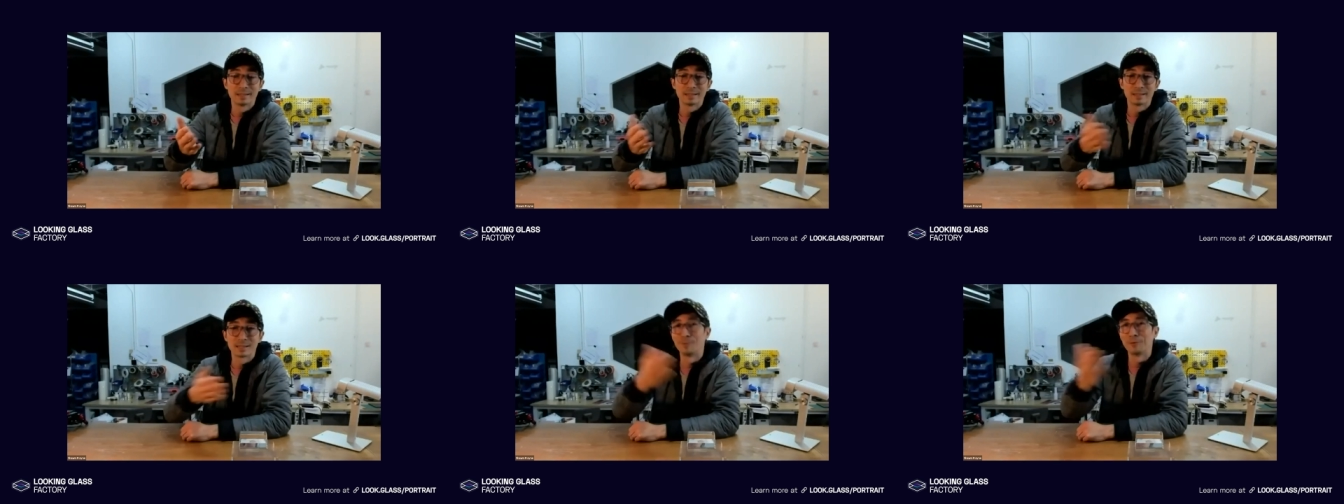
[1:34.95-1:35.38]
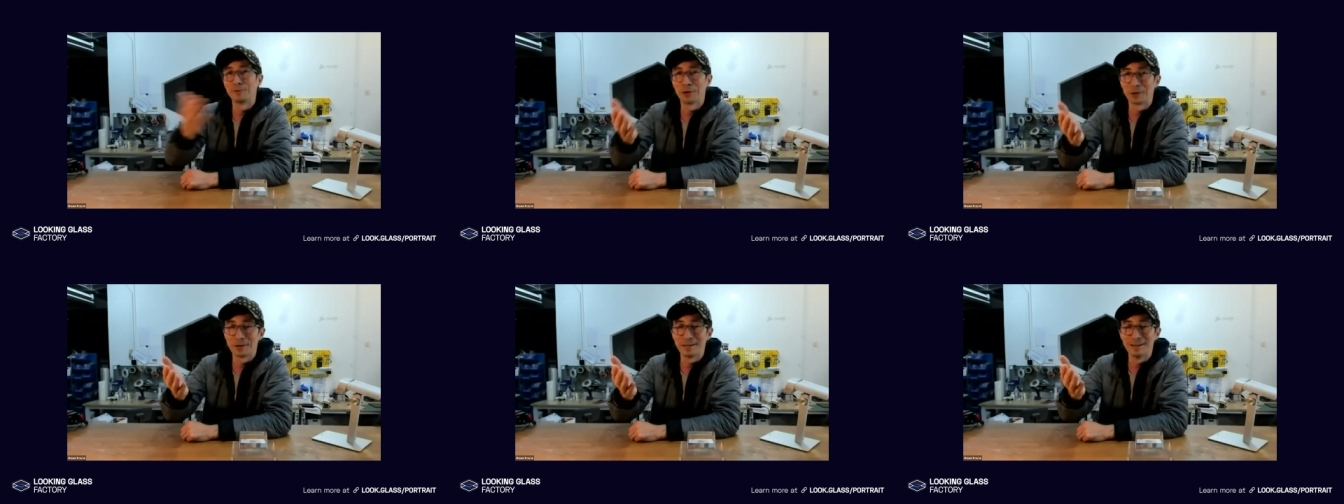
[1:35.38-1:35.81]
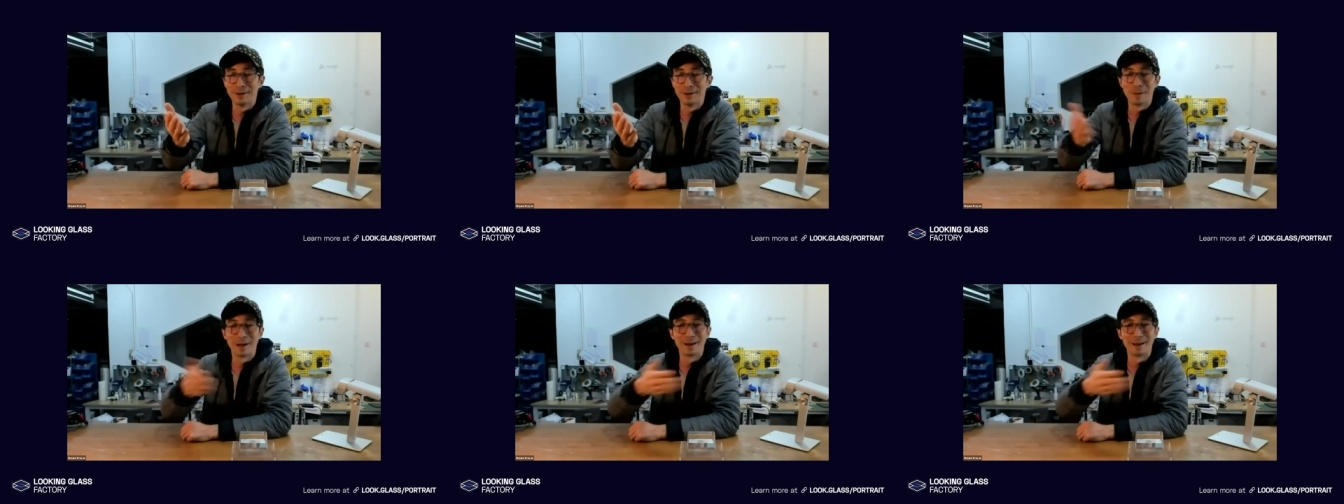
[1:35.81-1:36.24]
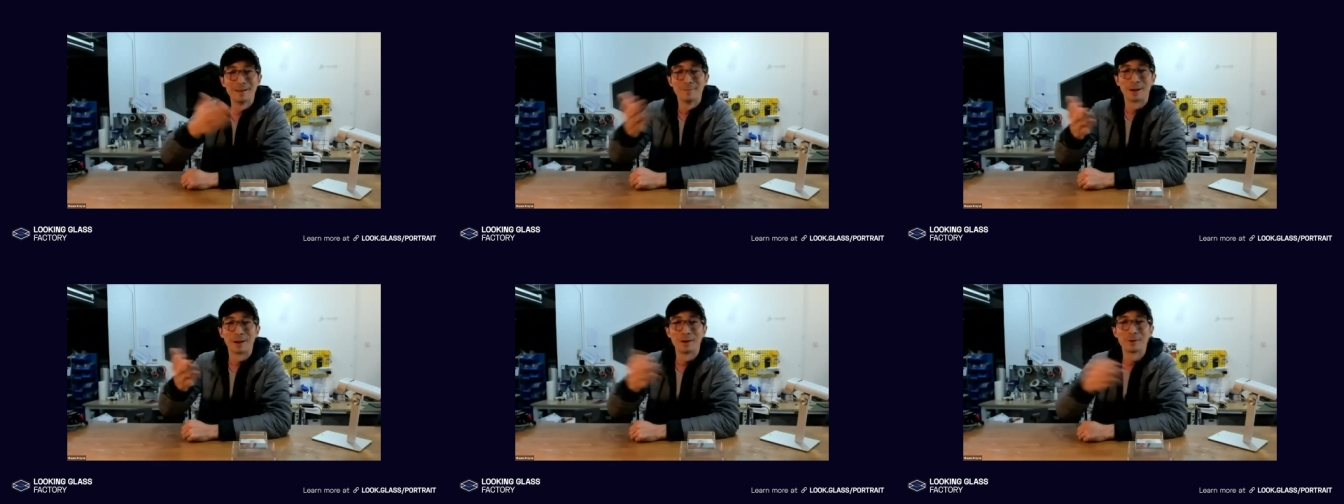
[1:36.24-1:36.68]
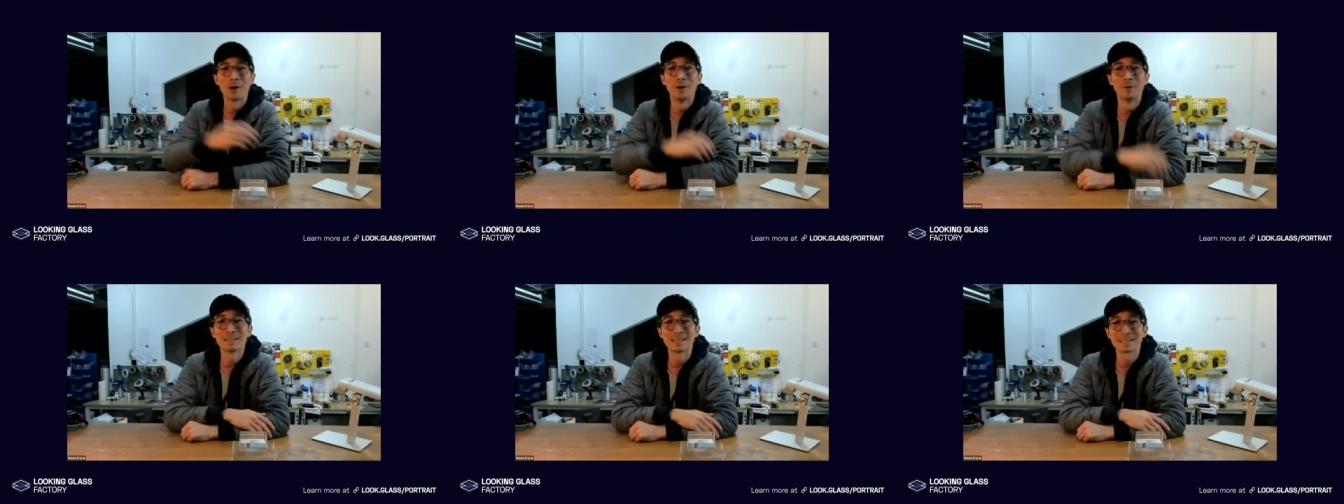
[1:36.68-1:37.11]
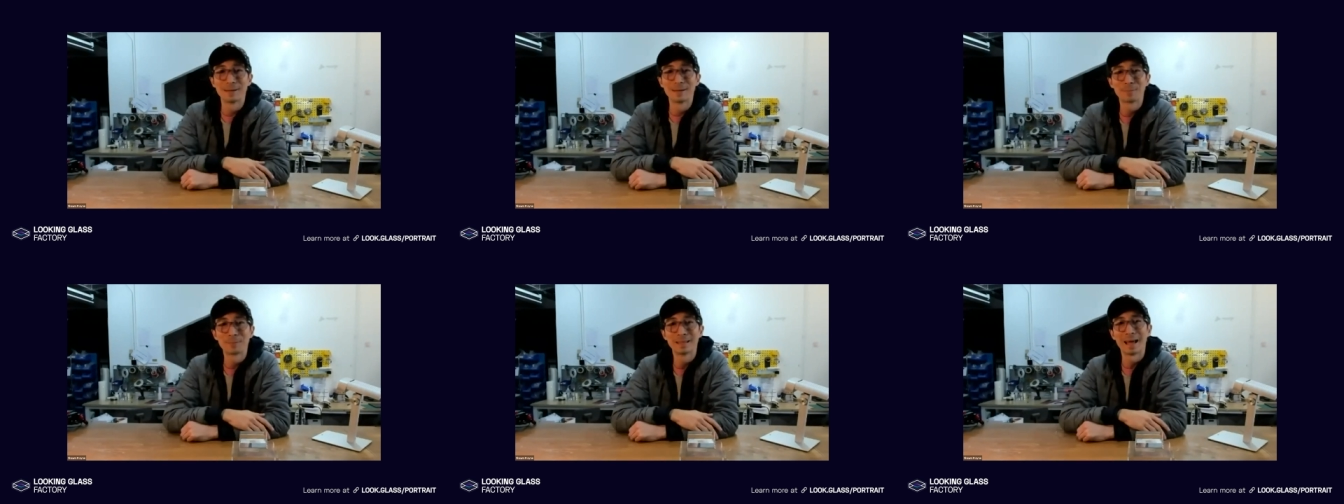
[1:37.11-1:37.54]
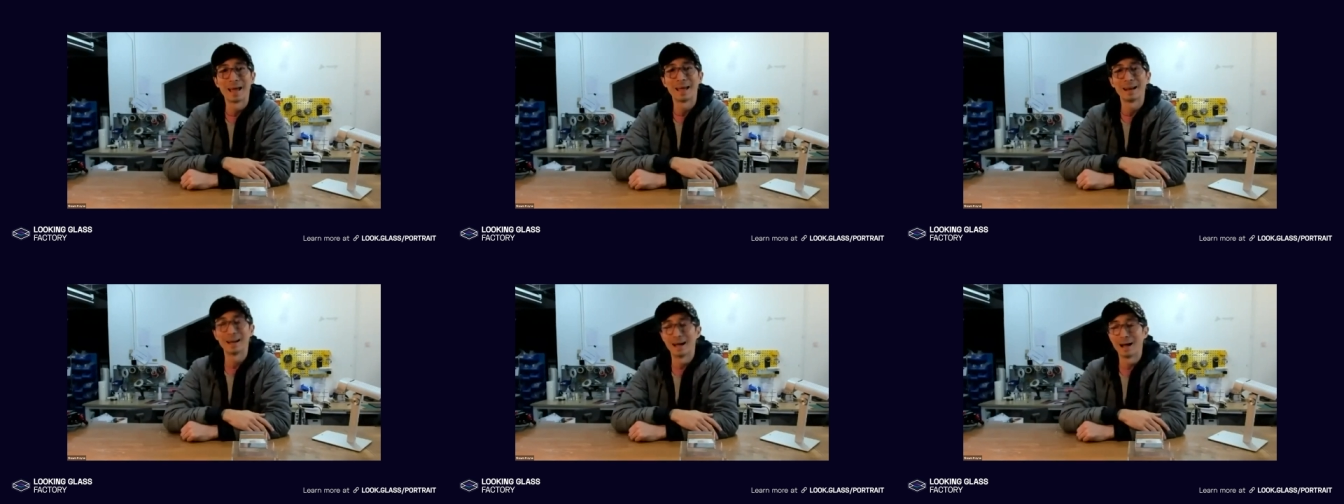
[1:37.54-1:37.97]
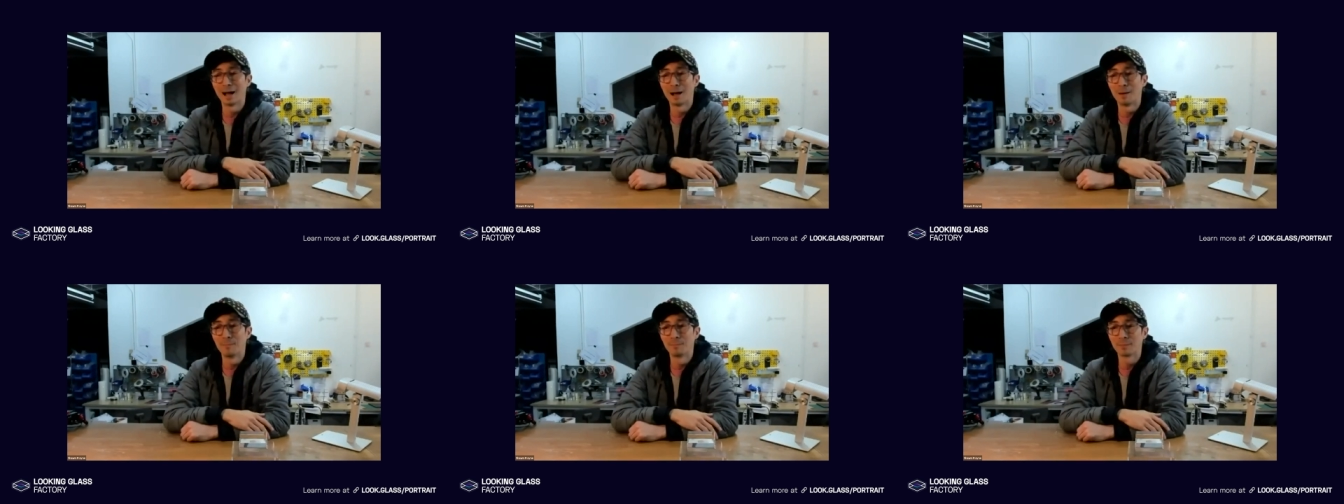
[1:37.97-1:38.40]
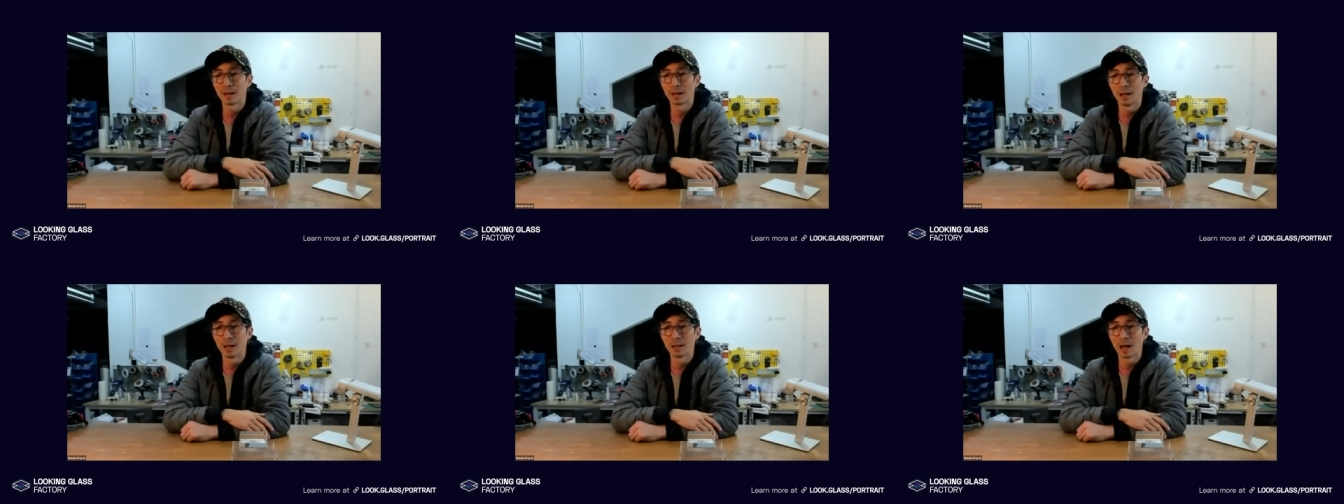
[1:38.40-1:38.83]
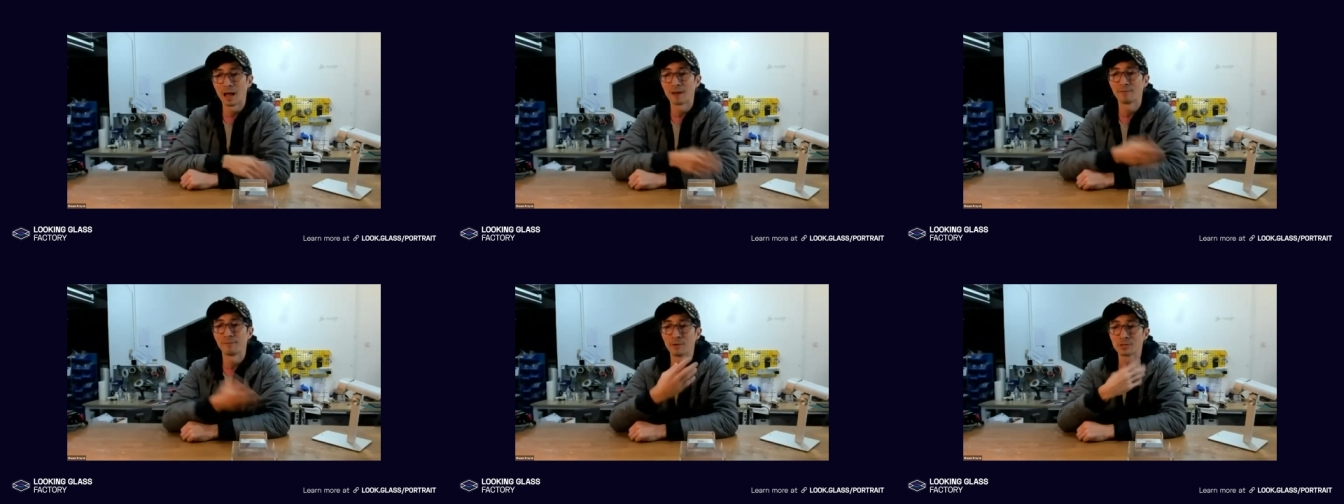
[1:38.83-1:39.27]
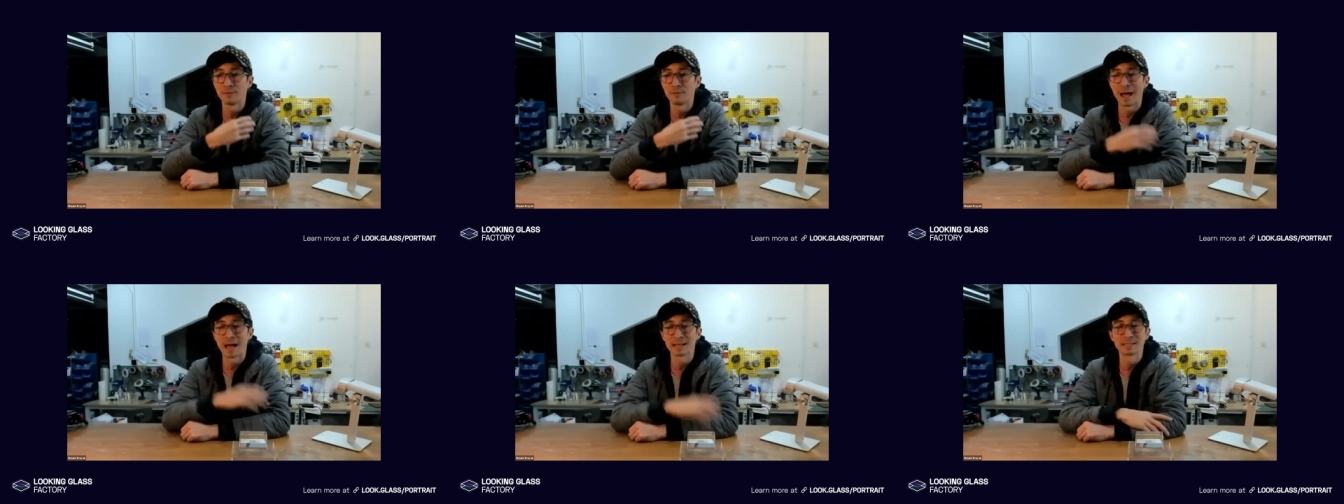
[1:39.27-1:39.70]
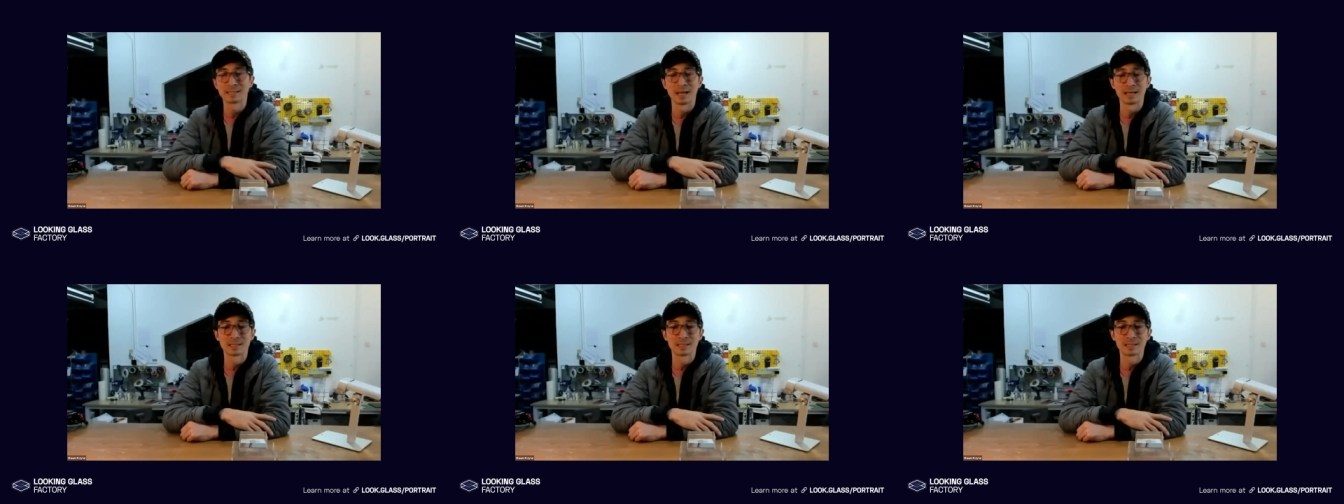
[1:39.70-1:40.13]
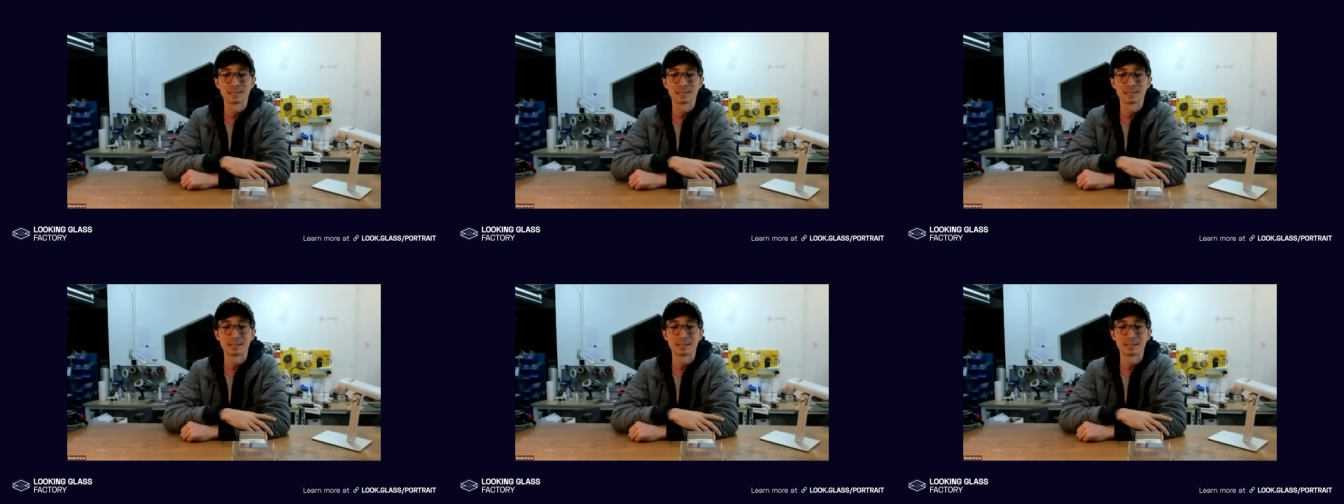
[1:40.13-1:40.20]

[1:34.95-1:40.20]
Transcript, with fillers: Some of you already know about it, but I'll go into something that um, a lot of folks have asked us